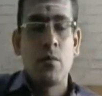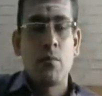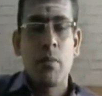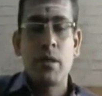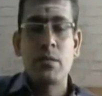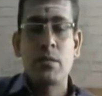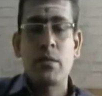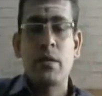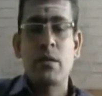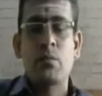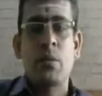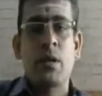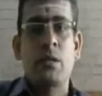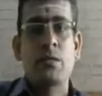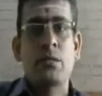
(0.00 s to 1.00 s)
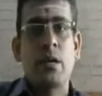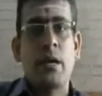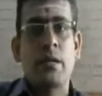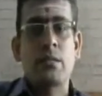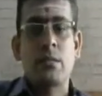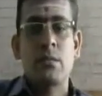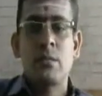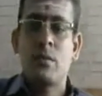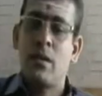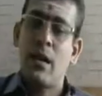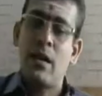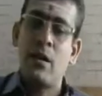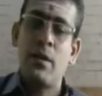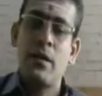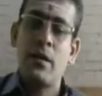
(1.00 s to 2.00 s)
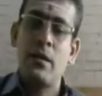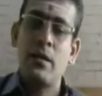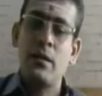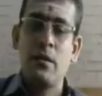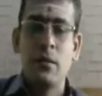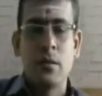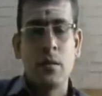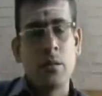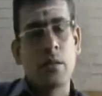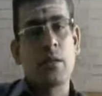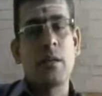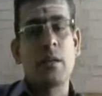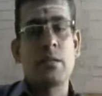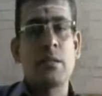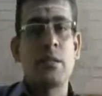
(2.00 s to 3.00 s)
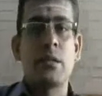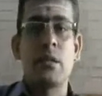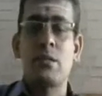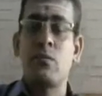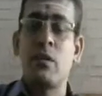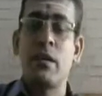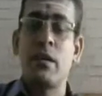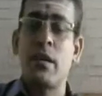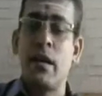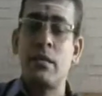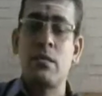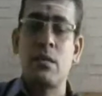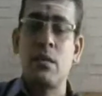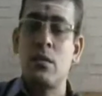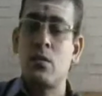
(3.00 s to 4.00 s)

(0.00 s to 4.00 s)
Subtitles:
plus 3x minus x, ultimately 3x and 3x will get cancelled.